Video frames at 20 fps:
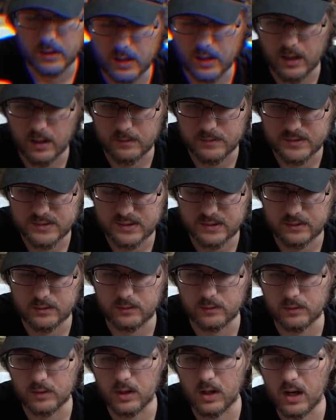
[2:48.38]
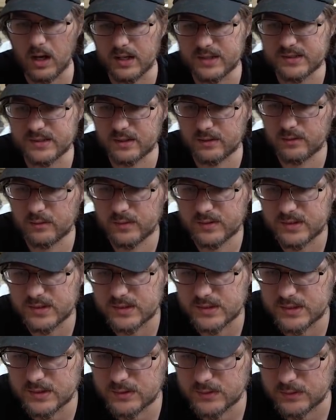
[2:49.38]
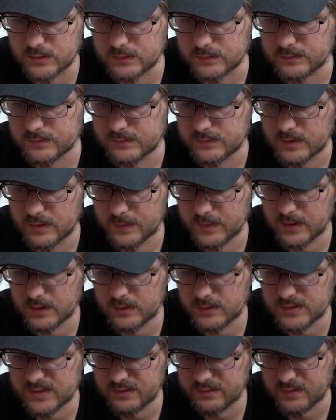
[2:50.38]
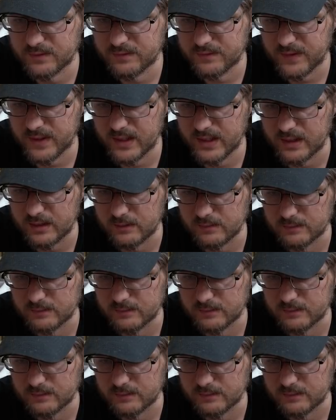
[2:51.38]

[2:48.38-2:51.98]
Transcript: Yeah, I'm just a little lost. I don't know what to do. I'm gonna lose every fight.